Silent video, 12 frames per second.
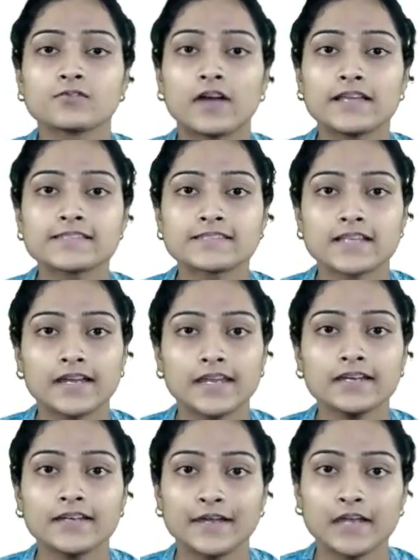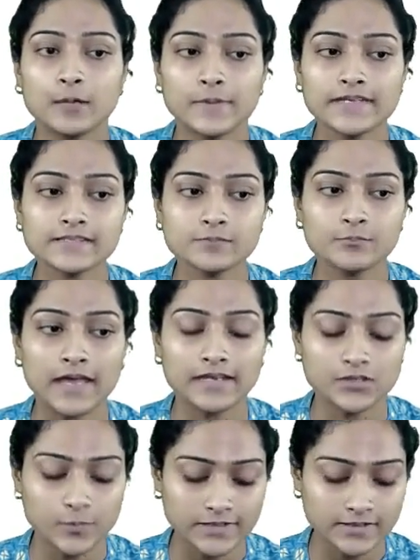while studying database
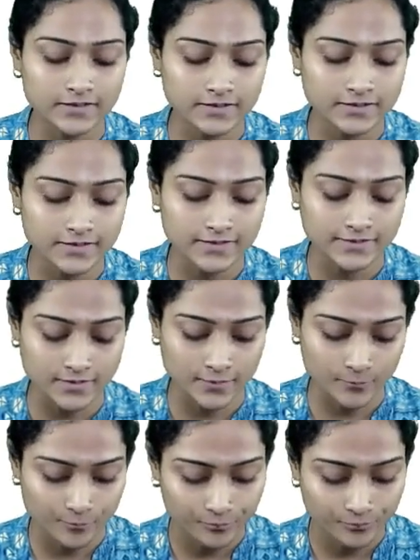management system.